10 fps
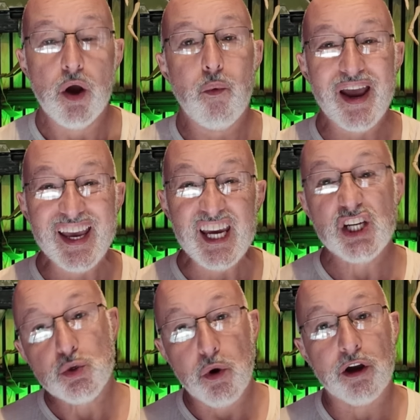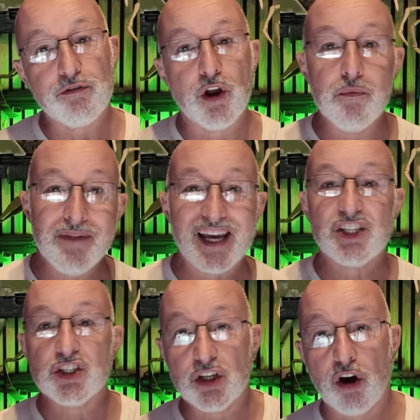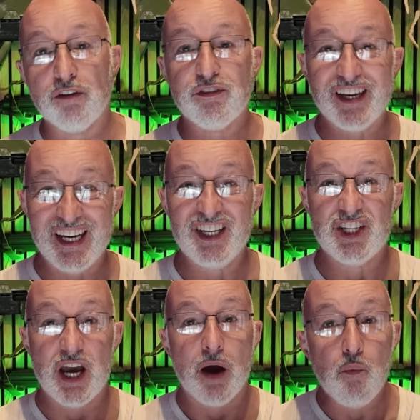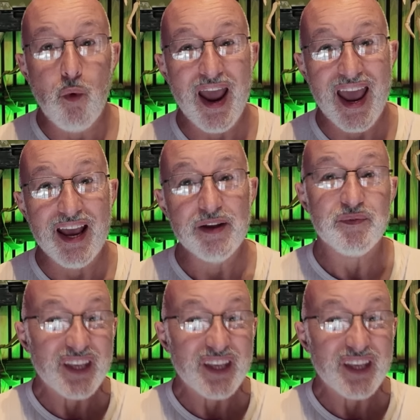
where each workflow makes life easier and where